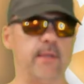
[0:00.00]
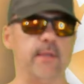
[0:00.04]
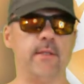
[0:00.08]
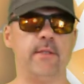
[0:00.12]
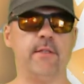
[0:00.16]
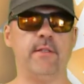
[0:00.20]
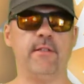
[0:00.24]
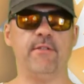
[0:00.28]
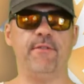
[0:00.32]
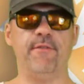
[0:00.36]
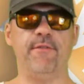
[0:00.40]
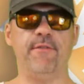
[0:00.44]

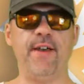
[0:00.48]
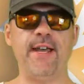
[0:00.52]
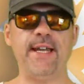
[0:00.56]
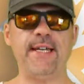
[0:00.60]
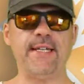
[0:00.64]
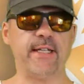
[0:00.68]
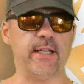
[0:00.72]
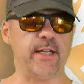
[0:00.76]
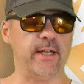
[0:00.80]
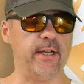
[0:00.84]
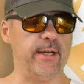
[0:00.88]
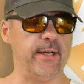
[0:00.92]

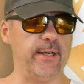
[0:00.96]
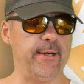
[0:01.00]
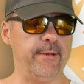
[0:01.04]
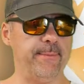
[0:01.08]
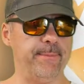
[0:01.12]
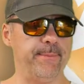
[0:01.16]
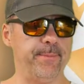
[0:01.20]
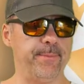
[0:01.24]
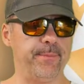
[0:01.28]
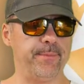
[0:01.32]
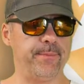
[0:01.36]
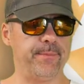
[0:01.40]
Svedka
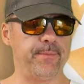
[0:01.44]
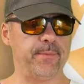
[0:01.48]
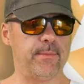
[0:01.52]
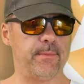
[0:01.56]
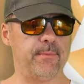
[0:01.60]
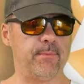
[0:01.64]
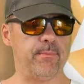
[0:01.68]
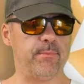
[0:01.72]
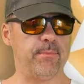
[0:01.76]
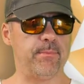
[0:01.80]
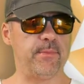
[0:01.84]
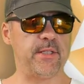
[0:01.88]

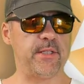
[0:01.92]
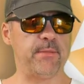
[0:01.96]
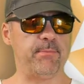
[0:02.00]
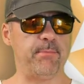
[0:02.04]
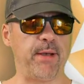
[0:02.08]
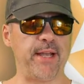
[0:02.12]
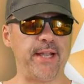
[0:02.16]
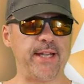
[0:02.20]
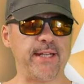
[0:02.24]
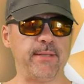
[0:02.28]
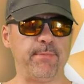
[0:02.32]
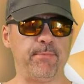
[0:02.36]

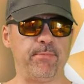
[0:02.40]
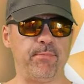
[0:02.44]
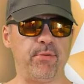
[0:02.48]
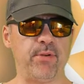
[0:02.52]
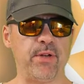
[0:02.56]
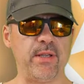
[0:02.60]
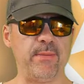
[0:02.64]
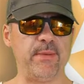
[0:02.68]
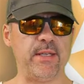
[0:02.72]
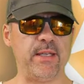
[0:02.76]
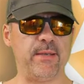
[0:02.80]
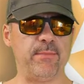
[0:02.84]
spiked
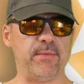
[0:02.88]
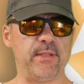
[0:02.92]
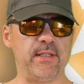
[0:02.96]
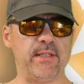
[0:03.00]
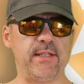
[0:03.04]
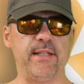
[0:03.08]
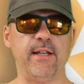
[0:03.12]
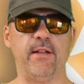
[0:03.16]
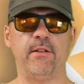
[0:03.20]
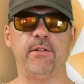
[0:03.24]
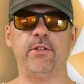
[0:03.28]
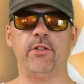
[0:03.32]
premium
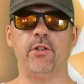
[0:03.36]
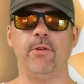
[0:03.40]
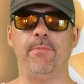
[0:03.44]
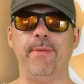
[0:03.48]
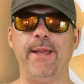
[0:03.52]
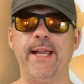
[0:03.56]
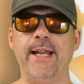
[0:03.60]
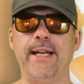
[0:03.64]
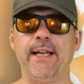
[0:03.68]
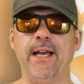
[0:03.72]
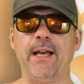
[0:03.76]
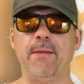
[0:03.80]
seltzer
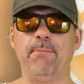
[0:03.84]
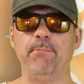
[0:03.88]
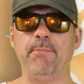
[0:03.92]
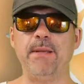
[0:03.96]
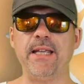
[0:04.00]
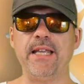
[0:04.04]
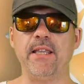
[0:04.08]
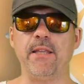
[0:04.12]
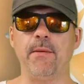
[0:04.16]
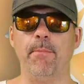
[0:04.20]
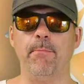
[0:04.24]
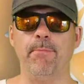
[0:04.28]
may not
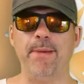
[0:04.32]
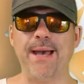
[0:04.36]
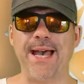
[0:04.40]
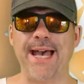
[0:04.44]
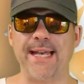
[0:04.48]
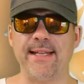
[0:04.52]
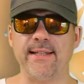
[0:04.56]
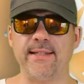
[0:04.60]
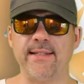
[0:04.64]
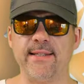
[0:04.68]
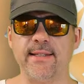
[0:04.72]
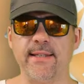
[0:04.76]
be the
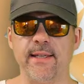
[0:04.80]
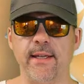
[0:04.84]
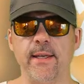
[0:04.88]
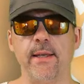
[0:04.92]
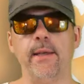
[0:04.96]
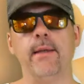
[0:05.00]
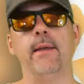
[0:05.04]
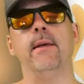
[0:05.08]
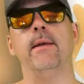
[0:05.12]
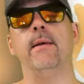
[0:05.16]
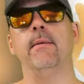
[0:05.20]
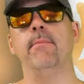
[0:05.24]
best,
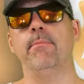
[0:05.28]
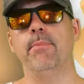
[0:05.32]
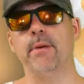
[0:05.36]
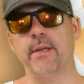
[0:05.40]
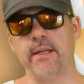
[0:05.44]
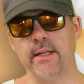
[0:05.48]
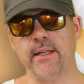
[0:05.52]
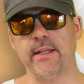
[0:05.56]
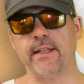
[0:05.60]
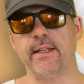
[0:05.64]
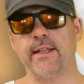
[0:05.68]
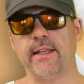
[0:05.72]

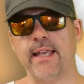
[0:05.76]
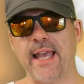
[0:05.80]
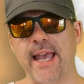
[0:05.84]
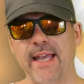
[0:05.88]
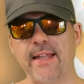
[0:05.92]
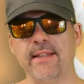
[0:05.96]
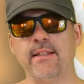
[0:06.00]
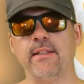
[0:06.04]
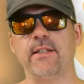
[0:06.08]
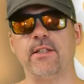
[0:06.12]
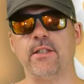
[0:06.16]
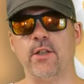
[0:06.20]
but it
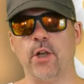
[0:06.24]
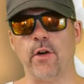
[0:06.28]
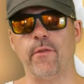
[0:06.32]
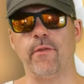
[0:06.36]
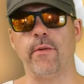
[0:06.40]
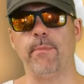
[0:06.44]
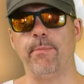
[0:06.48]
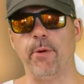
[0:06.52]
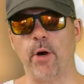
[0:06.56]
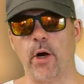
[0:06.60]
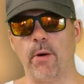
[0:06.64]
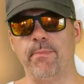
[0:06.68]
can serve
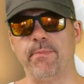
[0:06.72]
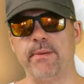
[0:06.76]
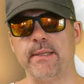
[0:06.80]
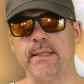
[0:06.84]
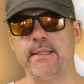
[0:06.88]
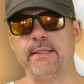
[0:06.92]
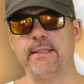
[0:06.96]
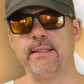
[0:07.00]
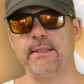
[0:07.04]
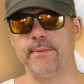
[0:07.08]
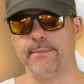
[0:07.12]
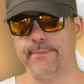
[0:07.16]
a
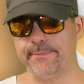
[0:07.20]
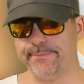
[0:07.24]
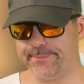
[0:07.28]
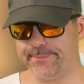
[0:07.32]
purpose.